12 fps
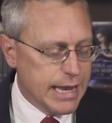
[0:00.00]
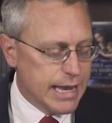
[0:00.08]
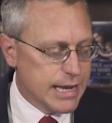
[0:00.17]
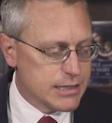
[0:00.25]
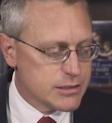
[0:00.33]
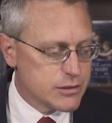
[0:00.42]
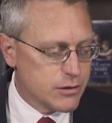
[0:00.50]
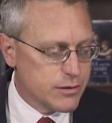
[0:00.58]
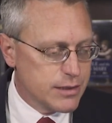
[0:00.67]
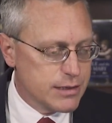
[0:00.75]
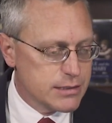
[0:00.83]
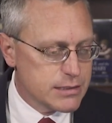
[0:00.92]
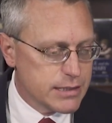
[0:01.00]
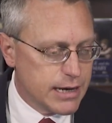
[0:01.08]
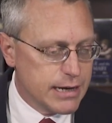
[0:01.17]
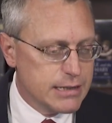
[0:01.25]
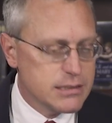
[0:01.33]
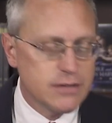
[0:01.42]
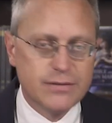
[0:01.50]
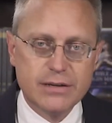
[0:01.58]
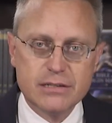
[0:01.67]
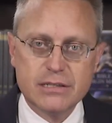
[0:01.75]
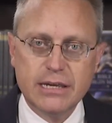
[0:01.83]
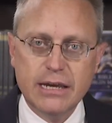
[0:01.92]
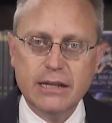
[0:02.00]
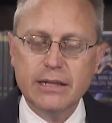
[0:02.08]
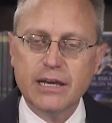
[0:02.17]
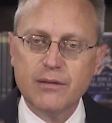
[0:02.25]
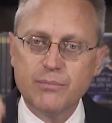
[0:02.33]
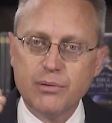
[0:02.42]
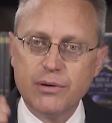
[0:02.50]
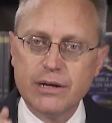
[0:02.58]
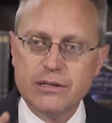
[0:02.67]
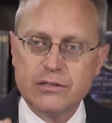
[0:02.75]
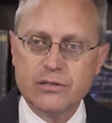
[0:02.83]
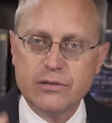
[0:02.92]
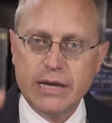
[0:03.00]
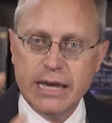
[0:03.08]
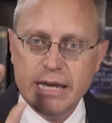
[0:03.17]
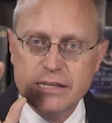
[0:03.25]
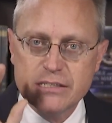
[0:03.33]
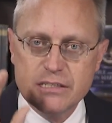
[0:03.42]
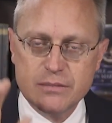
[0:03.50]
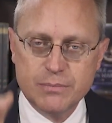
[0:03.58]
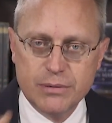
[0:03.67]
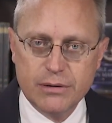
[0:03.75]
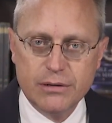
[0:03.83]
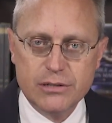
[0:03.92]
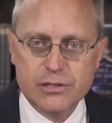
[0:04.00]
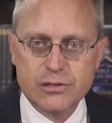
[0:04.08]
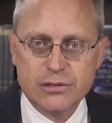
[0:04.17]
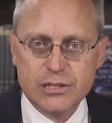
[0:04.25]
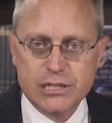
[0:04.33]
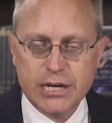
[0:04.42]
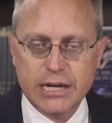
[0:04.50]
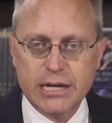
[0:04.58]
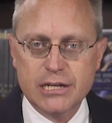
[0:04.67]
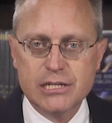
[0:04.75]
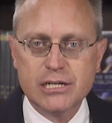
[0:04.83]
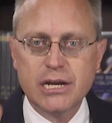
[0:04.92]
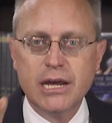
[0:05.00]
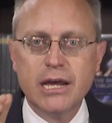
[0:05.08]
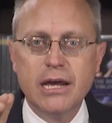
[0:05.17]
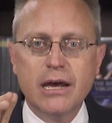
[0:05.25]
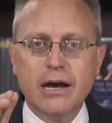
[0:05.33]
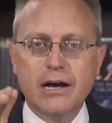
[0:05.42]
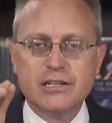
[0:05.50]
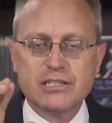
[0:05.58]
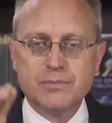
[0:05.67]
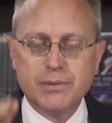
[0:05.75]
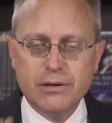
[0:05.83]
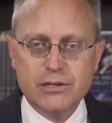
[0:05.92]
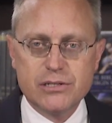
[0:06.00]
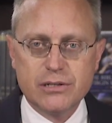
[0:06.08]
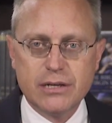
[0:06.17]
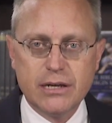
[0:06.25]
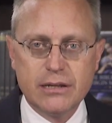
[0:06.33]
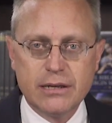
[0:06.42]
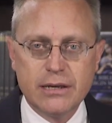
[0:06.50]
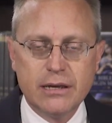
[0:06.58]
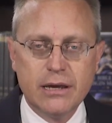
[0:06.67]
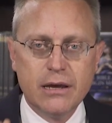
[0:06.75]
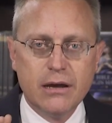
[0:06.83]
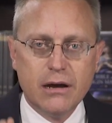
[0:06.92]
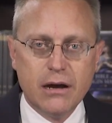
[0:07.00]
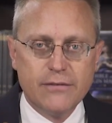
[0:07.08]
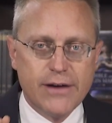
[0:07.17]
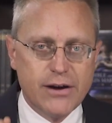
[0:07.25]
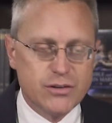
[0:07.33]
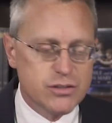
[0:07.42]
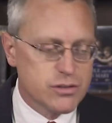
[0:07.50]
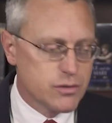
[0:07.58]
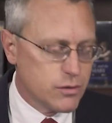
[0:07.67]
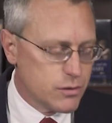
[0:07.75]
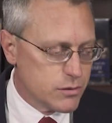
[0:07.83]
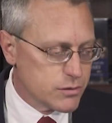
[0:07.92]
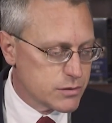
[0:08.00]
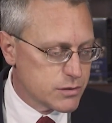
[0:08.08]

And so these signs of his healing point to a spiritual change, a spiritual healing of our souls.